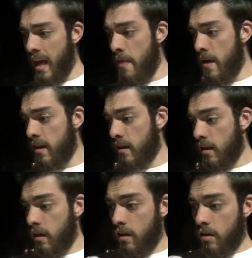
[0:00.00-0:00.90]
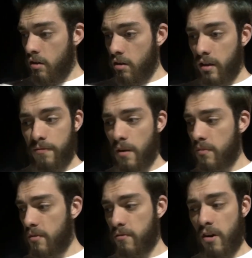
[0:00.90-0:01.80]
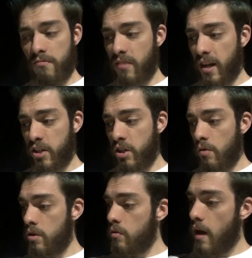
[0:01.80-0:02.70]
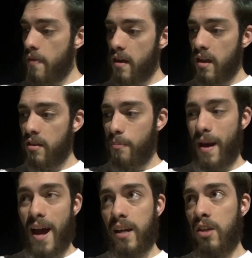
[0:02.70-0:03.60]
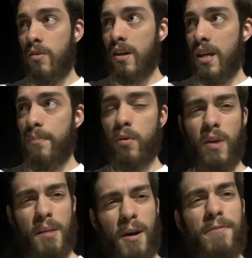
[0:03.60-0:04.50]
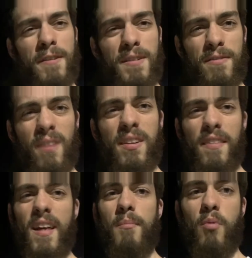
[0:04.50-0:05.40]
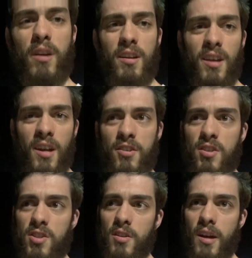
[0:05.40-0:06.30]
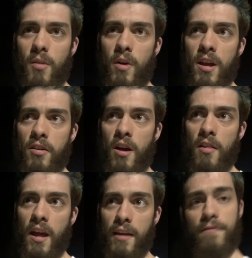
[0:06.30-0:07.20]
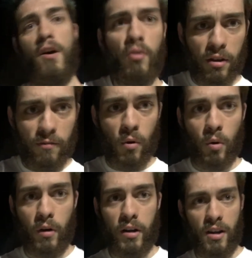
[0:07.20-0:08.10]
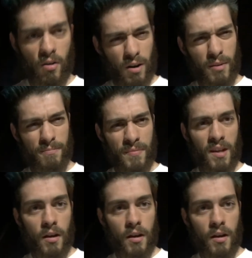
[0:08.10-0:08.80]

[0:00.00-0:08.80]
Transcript: And then lift up the front like I showed you, and then the back, you can keep your weight about 50-50 at that point, just so that way you're not like falling forward, you know what I mean?